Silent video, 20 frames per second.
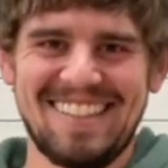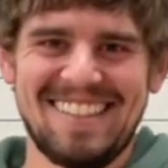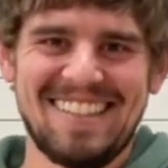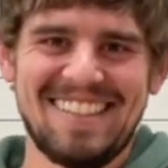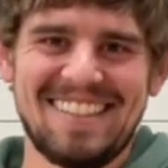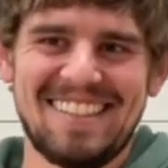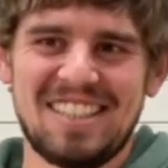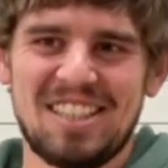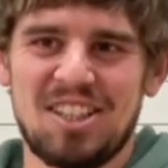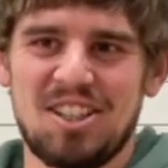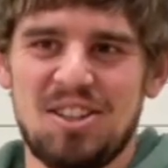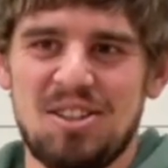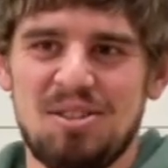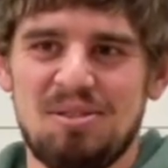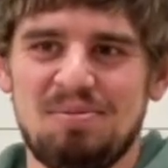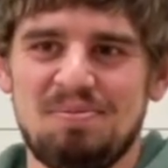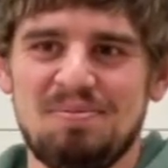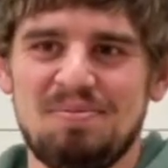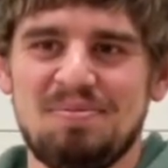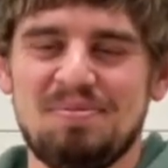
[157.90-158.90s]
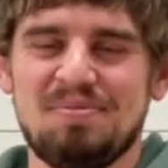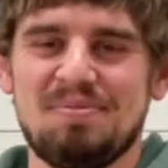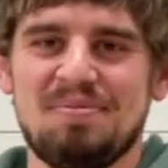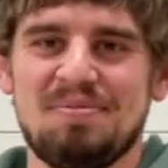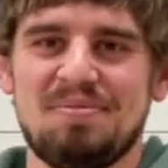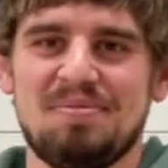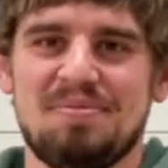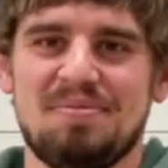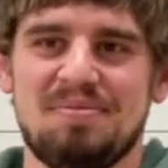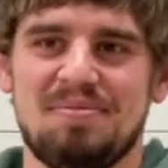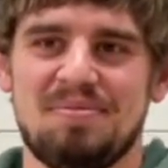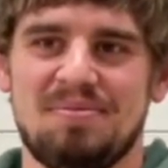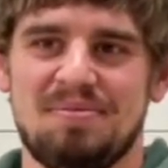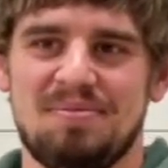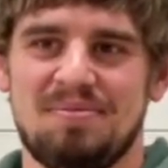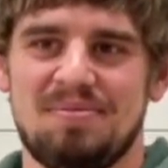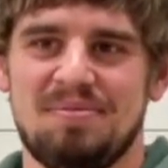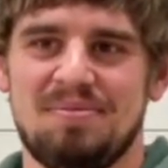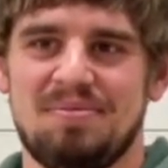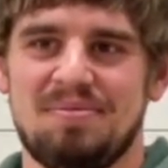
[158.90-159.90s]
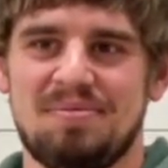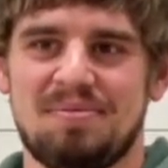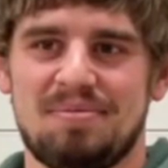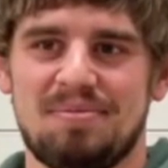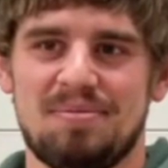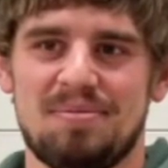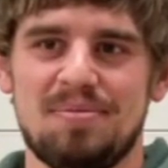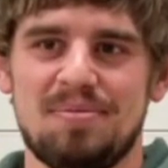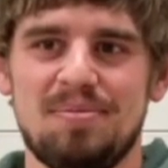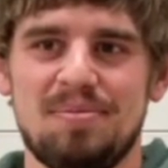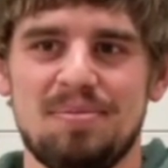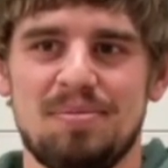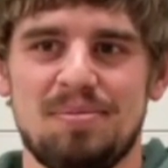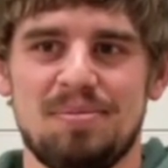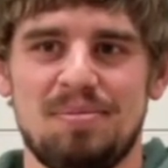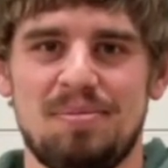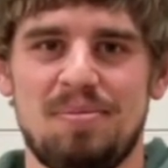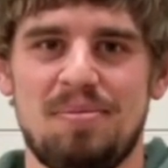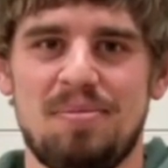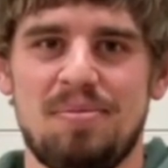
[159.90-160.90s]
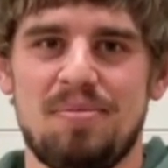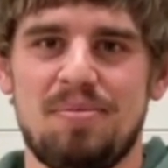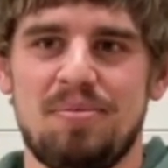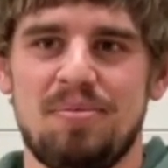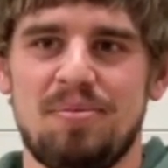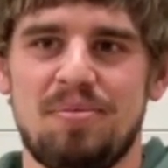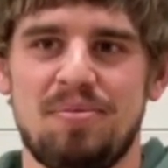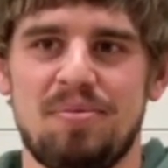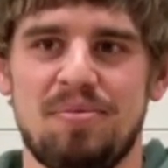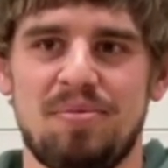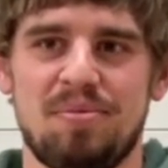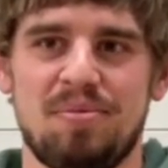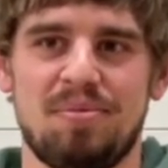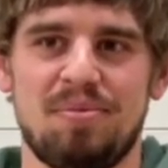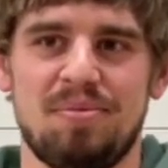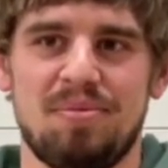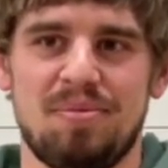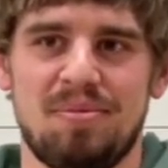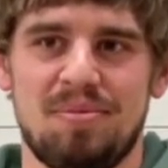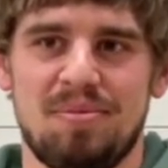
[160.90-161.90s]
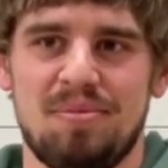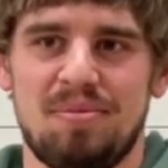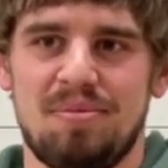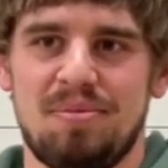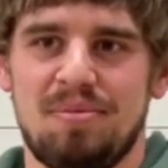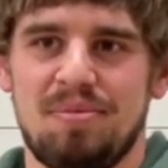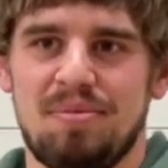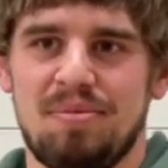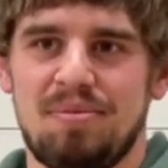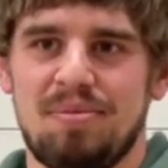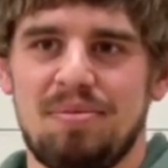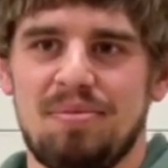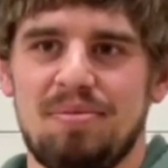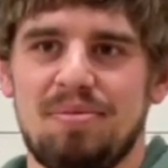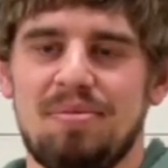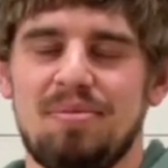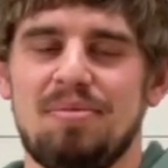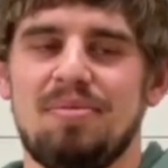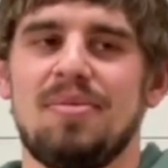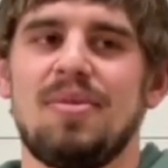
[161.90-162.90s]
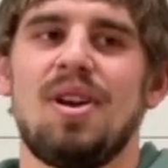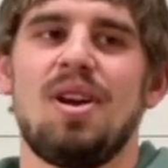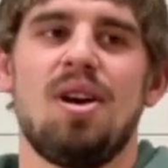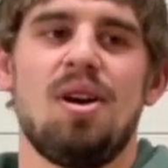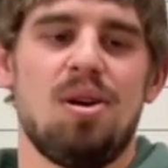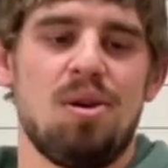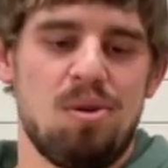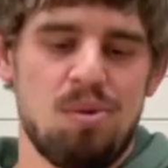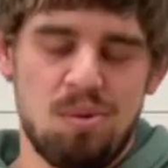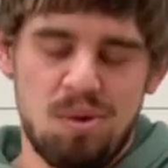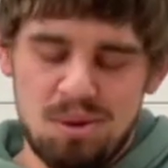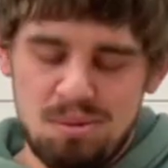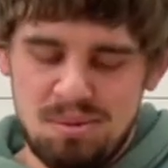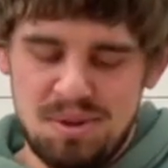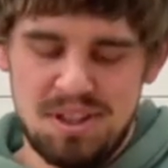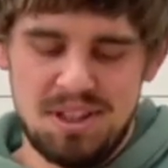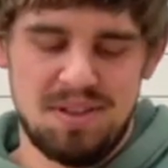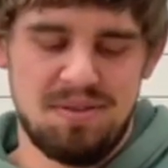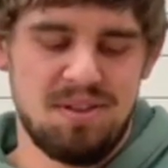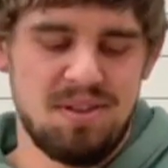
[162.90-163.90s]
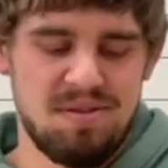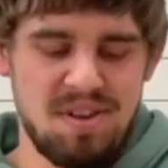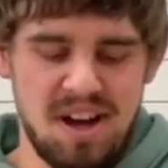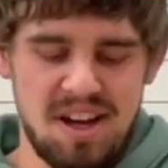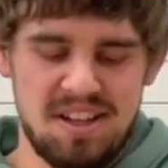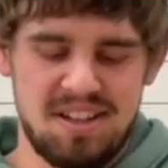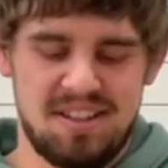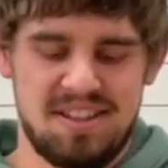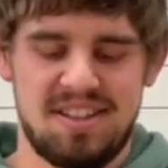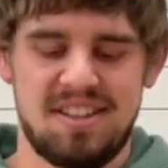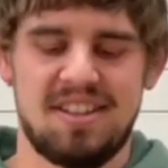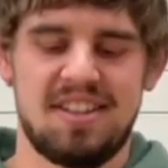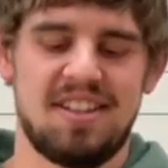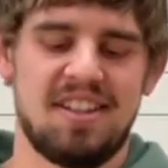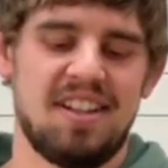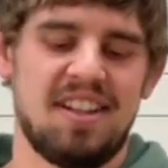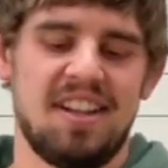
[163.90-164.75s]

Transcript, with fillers: if you could give current FIRST robotics students one piece of advice, what would it be? one piece of advice.